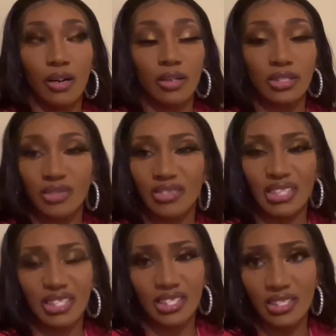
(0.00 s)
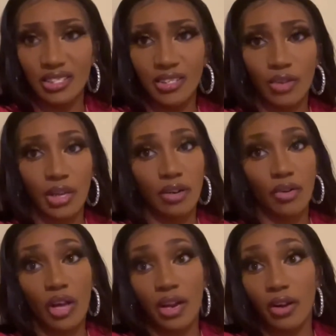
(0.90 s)
Stuff that they should know. They don't
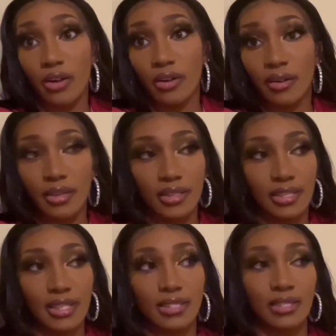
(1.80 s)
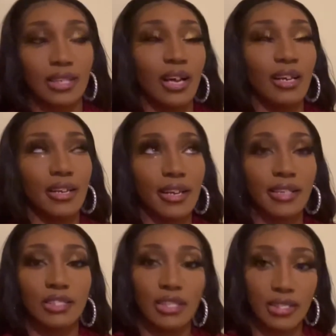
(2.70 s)
know how to earn and things in that
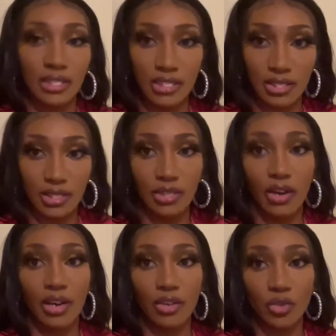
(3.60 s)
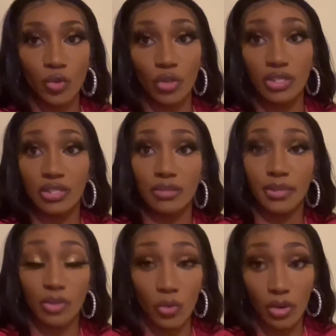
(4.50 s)
nature that they should know how to do or should
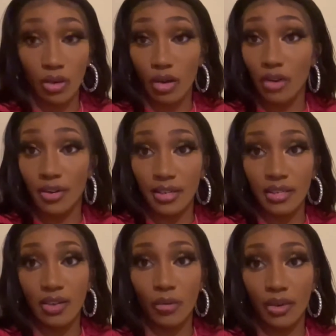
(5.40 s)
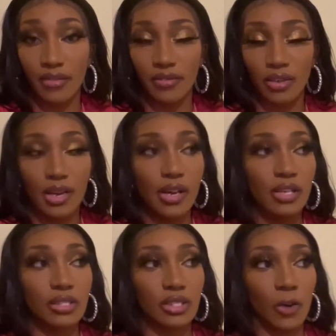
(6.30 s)
be doing or learning or whatever.
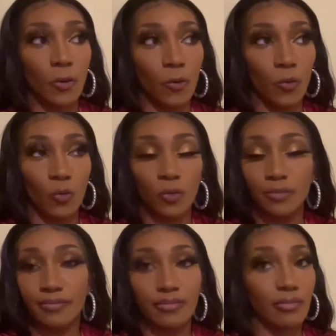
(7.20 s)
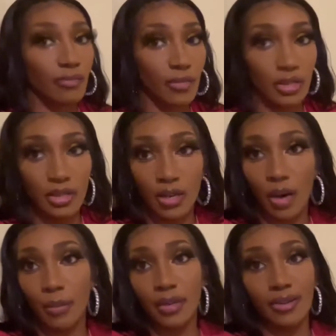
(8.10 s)
So yeah,
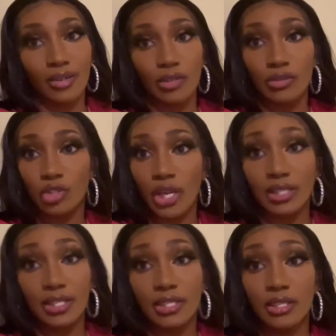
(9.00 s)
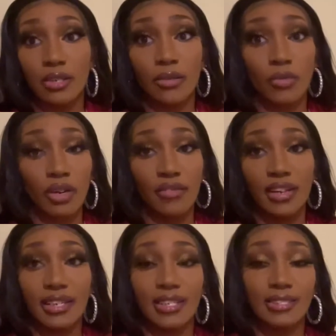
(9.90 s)
I'm here trying to teach them whatever
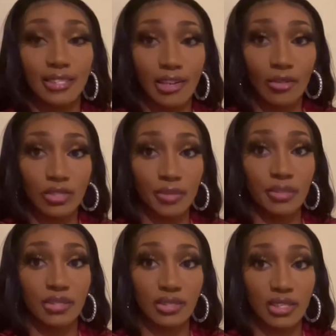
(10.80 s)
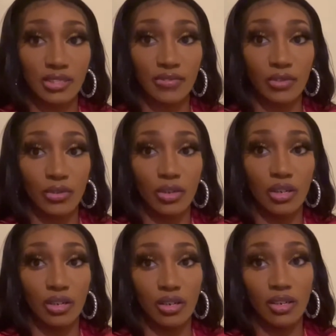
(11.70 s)
they need to know to be
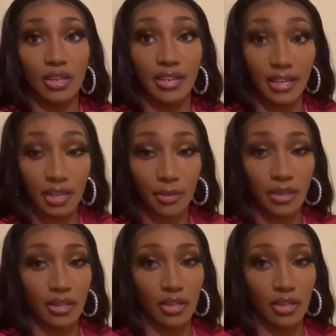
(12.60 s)
successful and independent